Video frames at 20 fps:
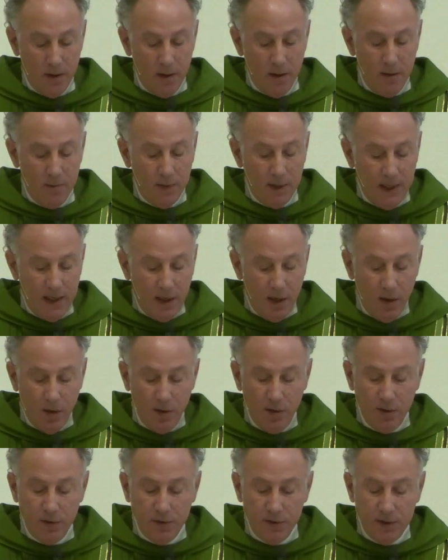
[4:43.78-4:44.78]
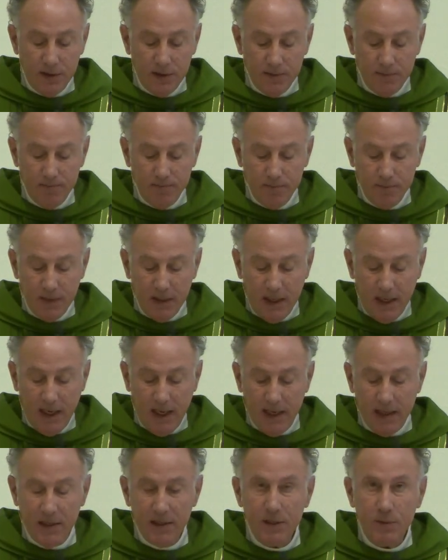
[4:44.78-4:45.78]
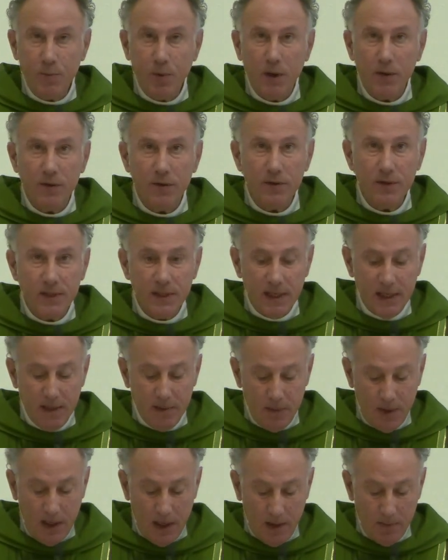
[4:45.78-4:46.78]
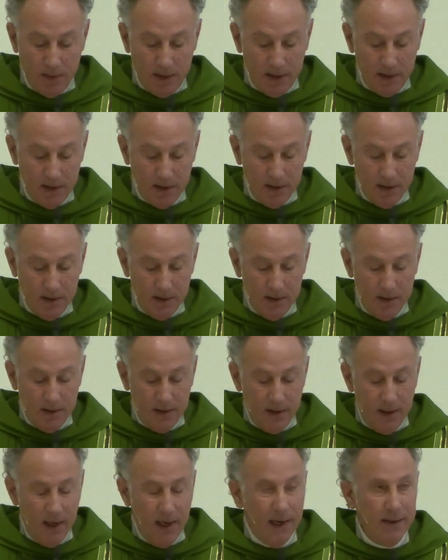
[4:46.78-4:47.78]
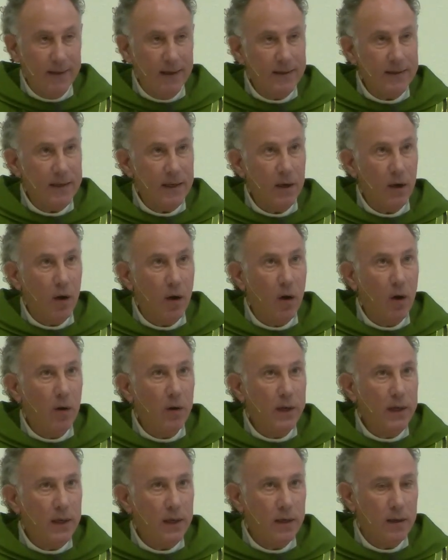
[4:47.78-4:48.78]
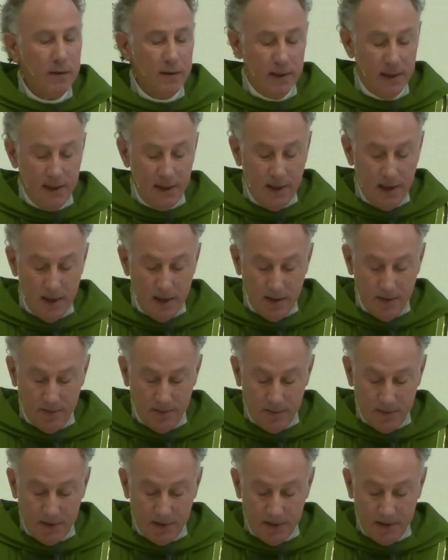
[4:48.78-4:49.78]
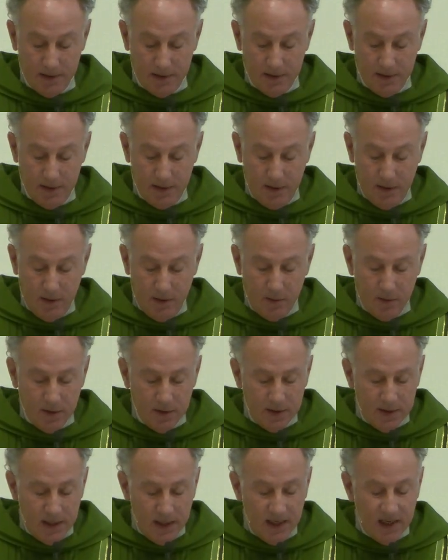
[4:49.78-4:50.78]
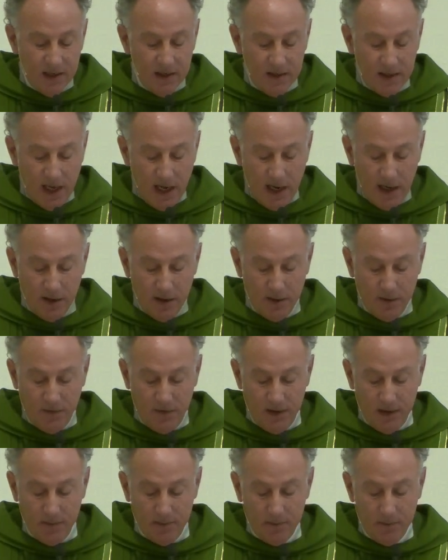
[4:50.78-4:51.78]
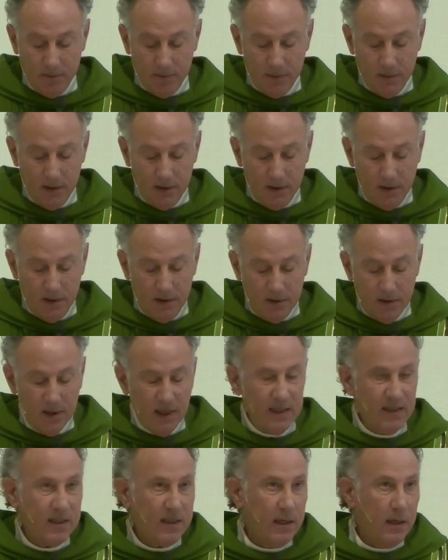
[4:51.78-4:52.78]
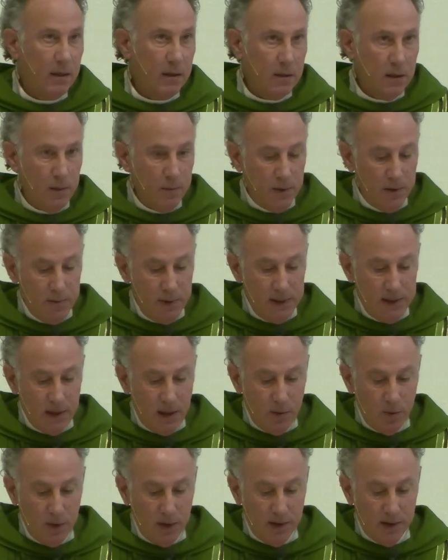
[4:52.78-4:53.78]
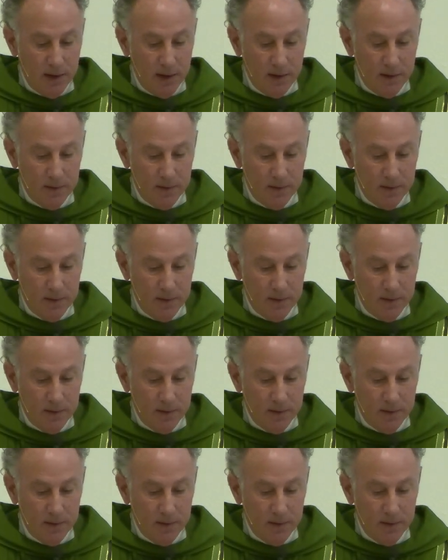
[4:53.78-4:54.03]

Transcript: But he goes, and his brothers see him coming. And they say, Oh, here he comes. We're sick and tired of him. So let's kill him and be done with it.